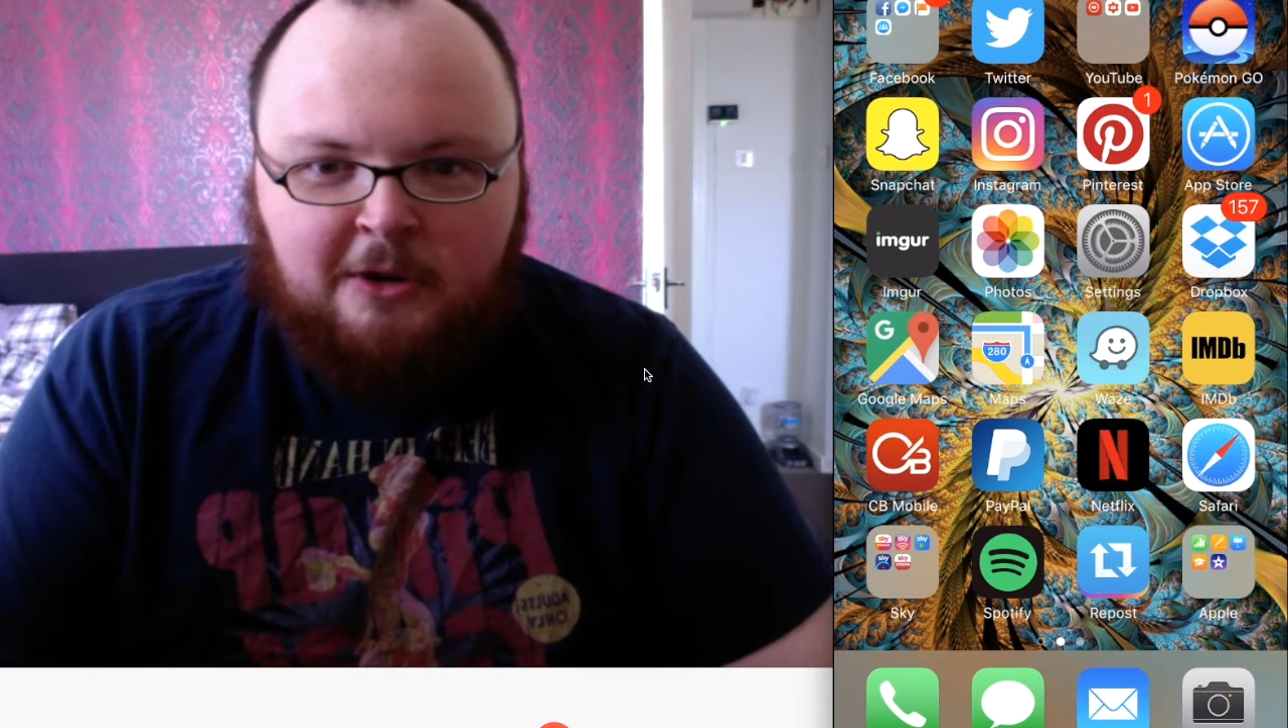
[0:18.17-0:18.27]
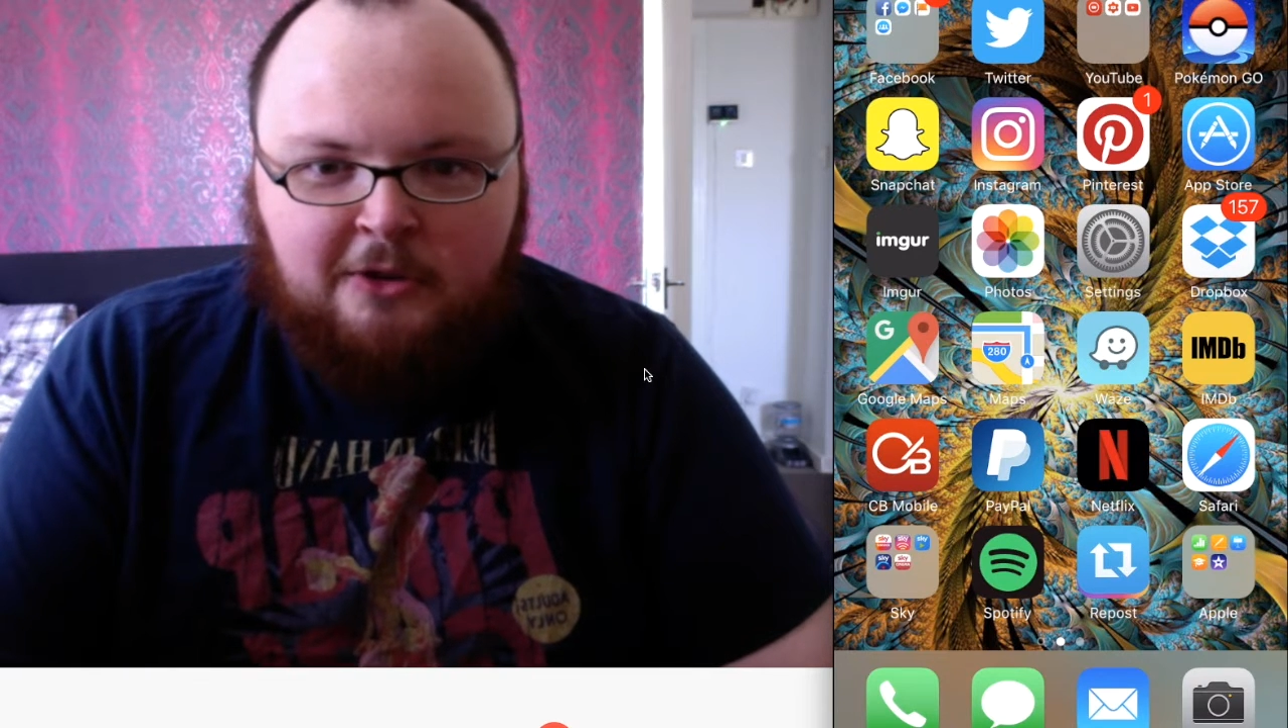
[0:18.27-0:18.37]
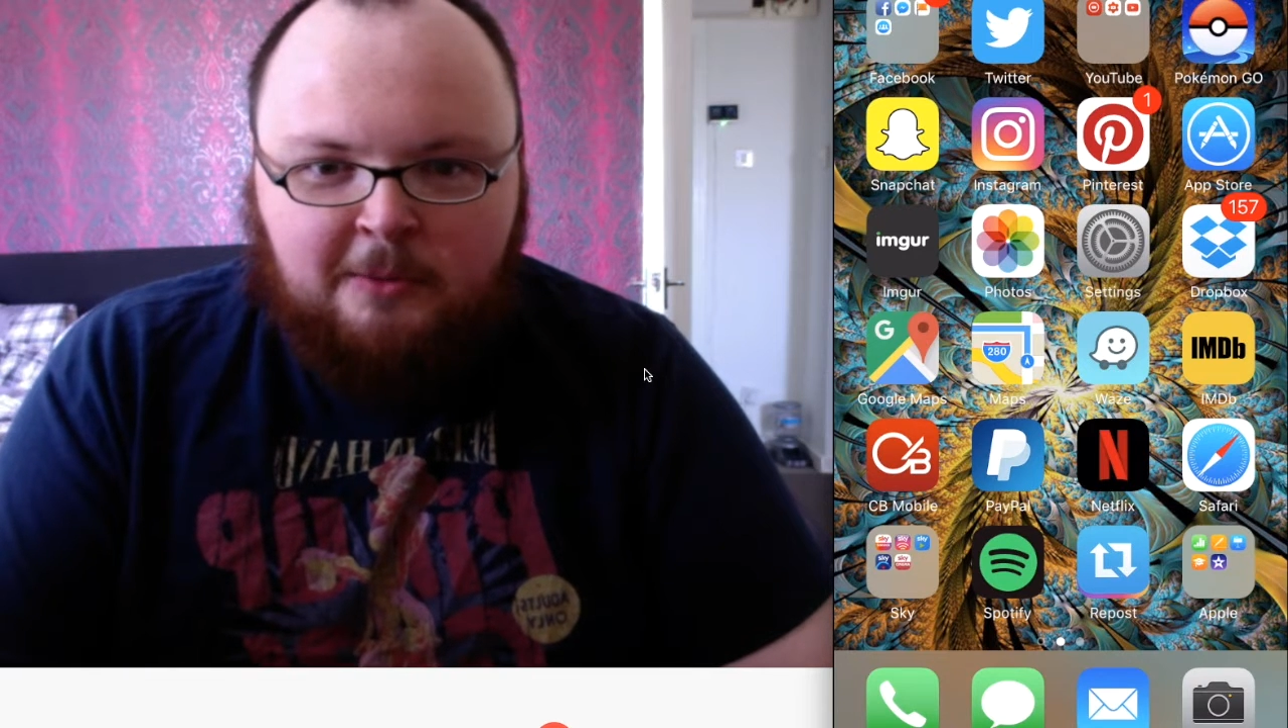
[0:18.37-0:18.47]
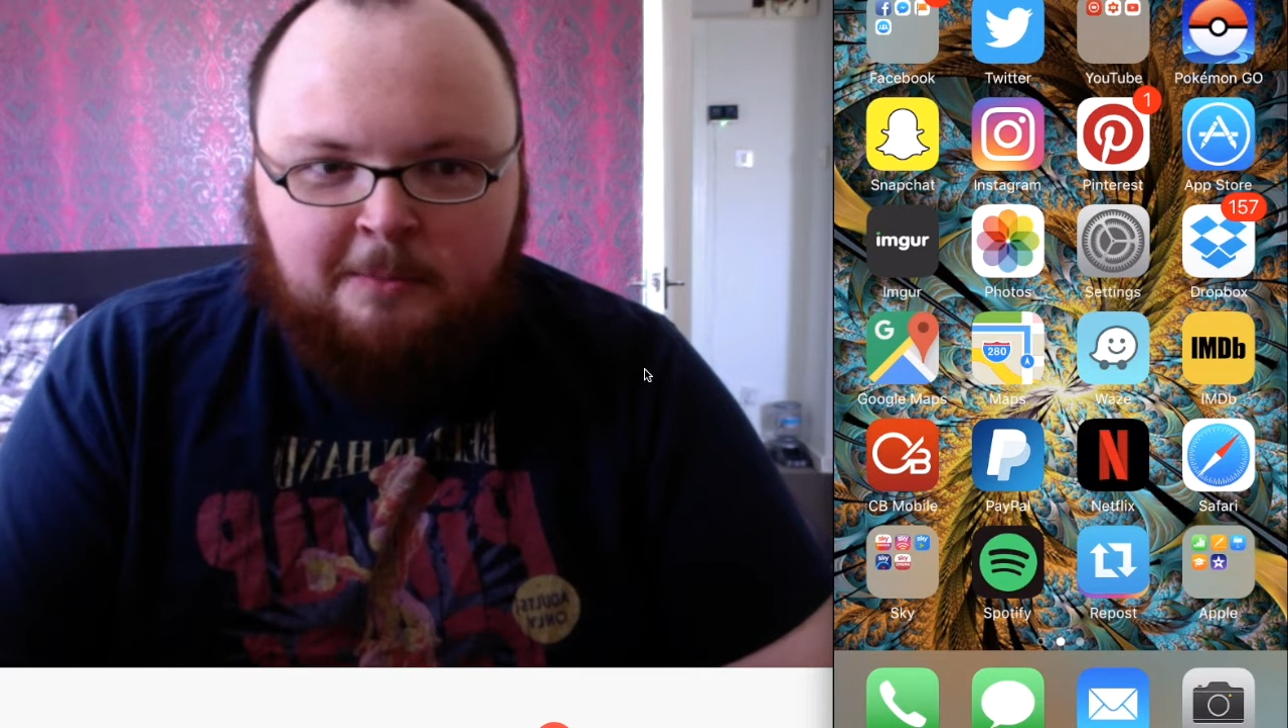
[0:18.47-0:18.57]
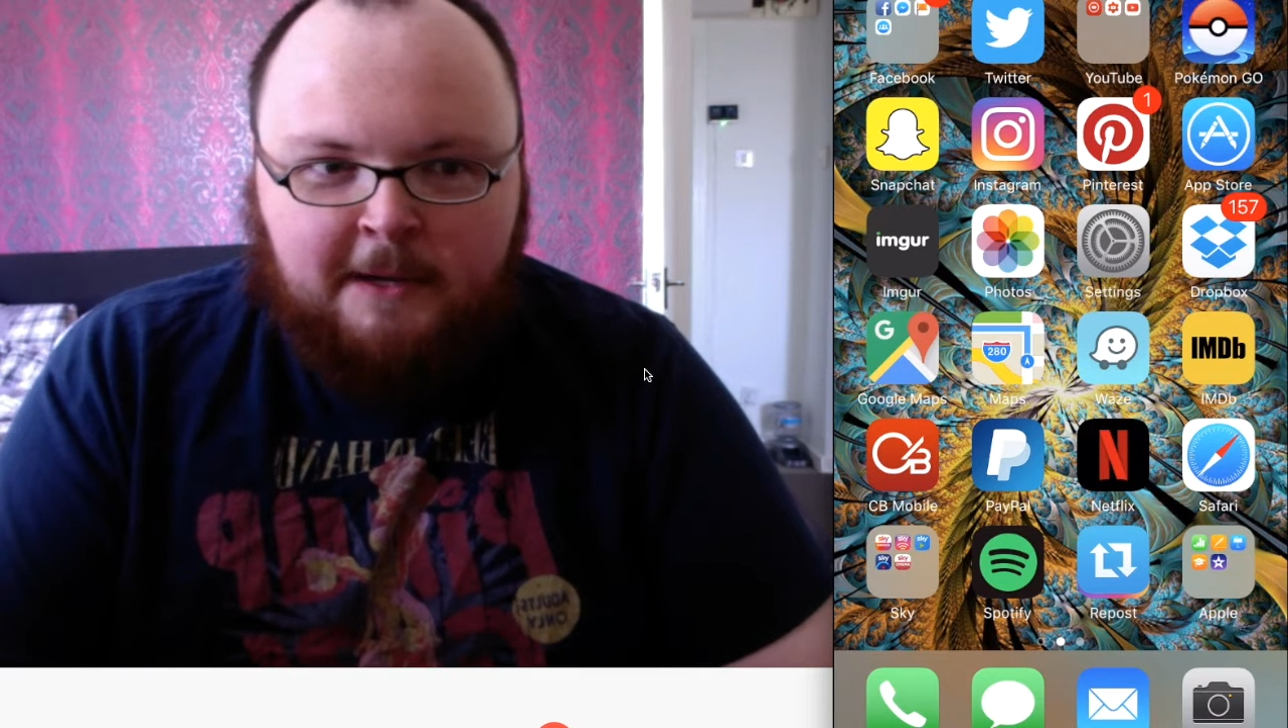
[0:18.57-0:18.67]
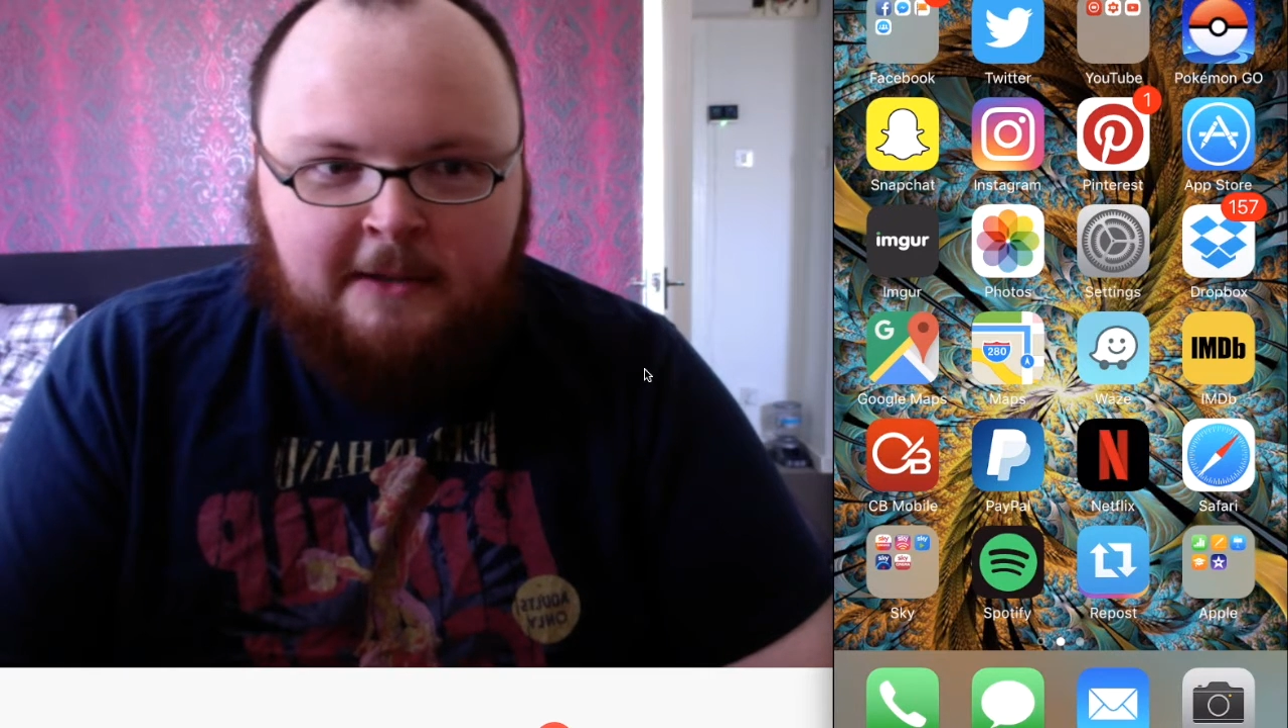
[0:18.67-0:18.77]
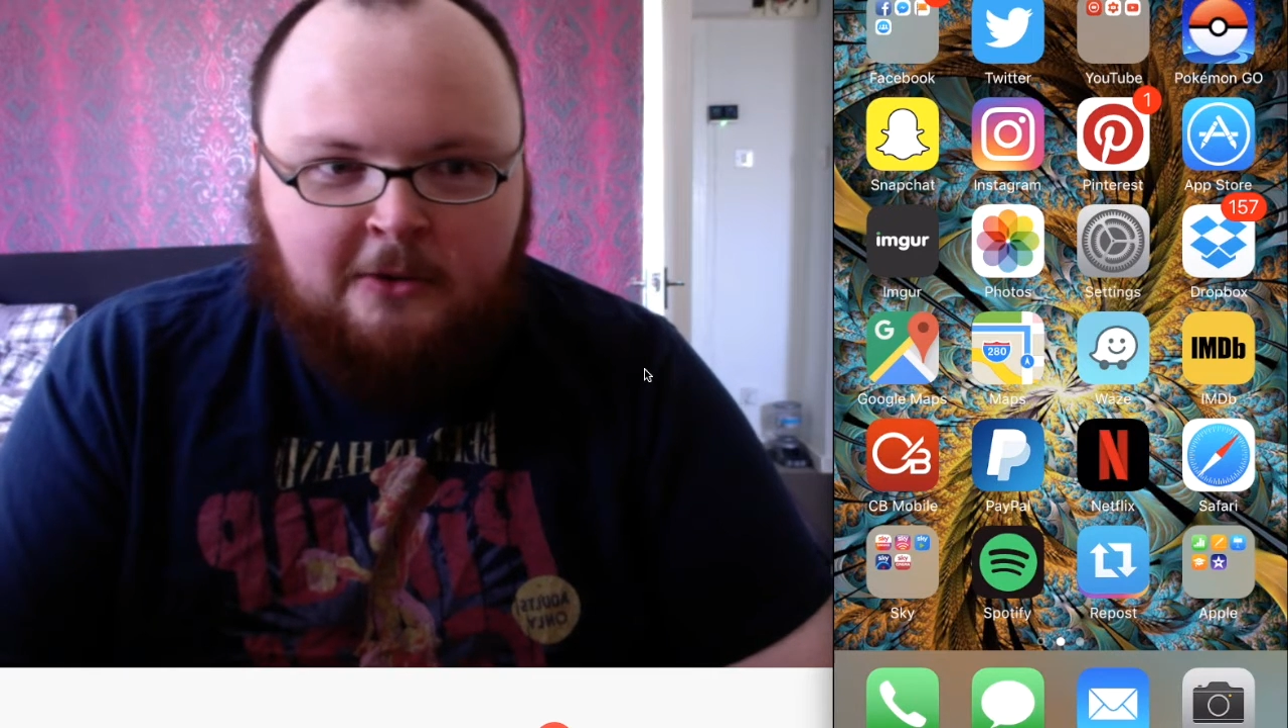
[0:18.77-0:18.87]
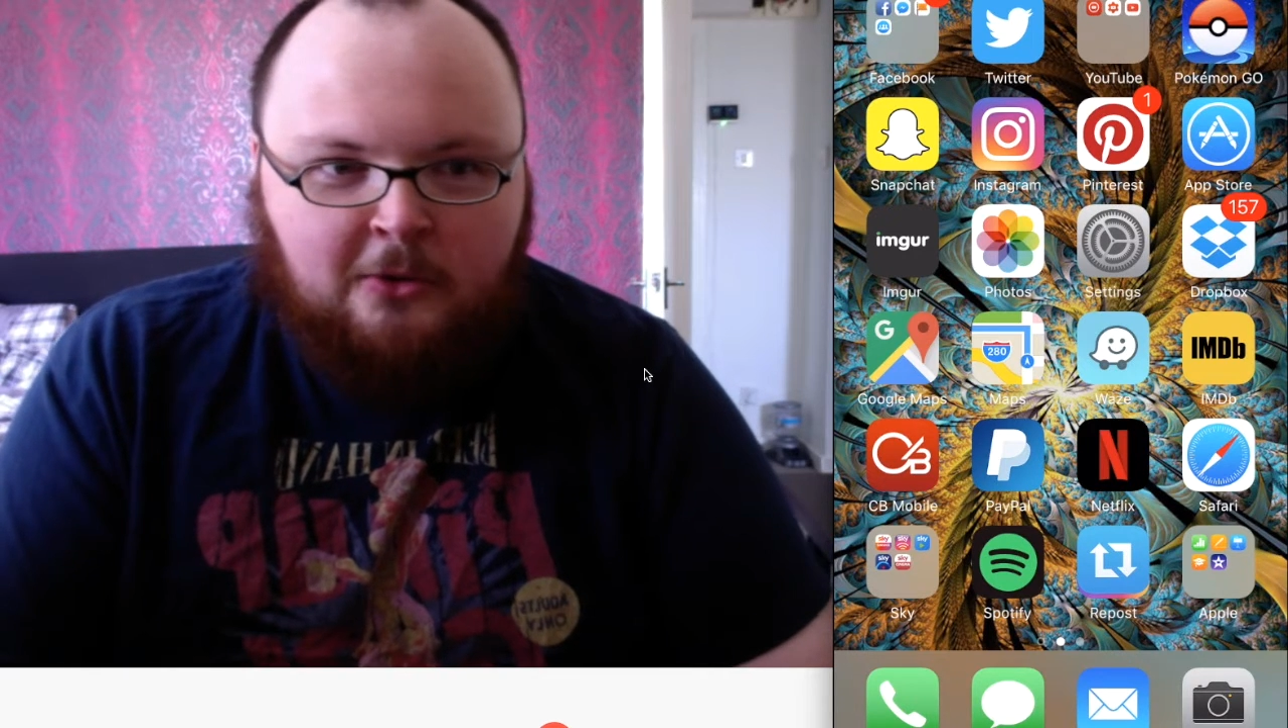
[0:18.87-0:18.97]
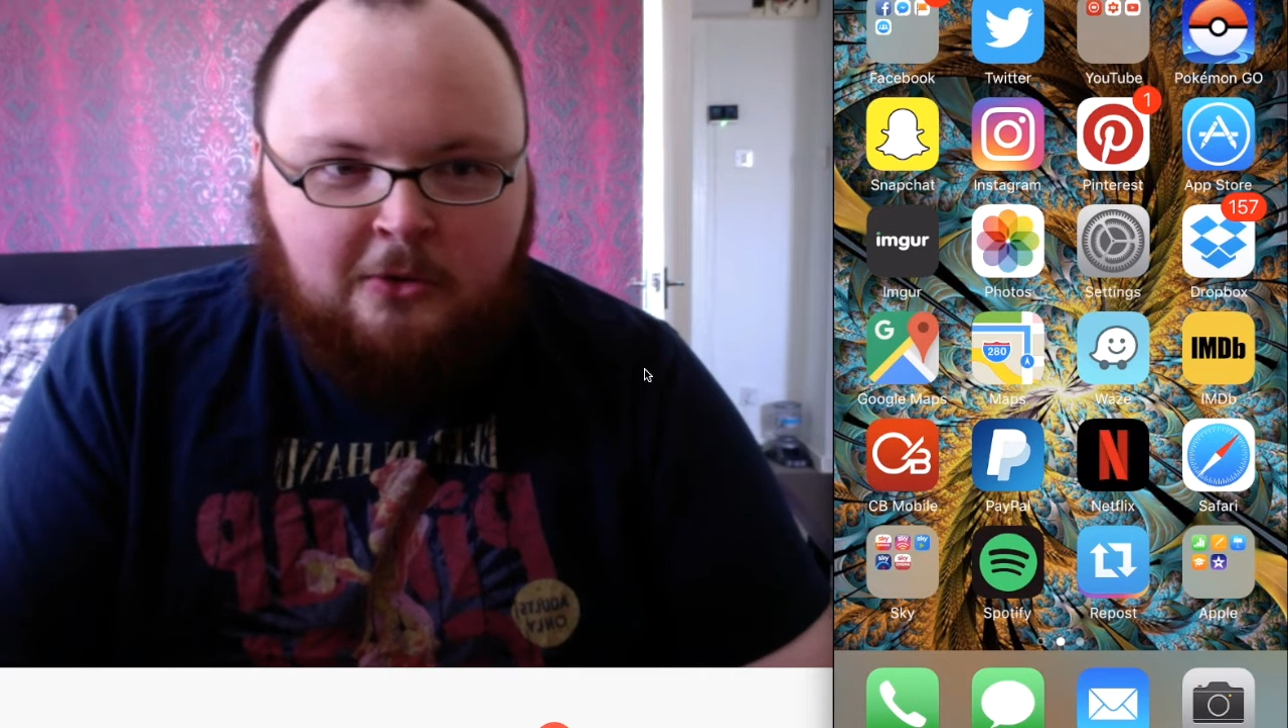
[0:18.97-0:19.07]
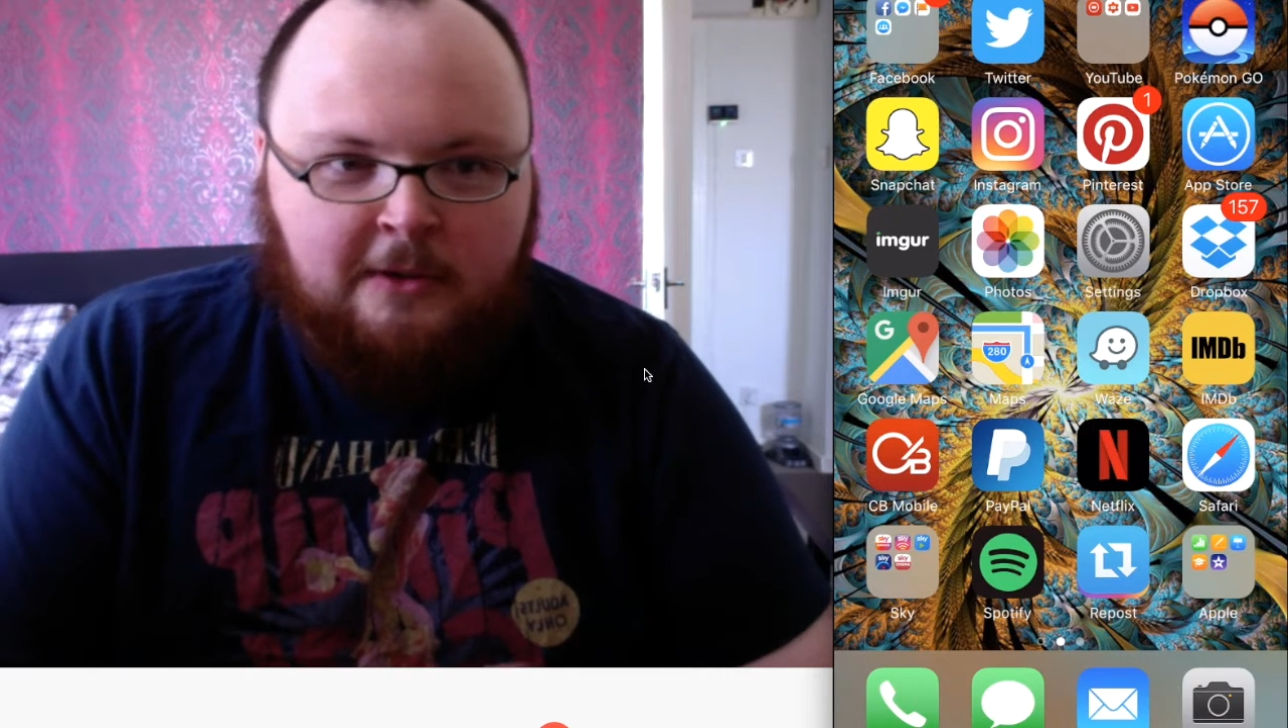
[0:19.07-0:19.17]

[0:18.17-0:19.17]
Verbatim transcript: to jump into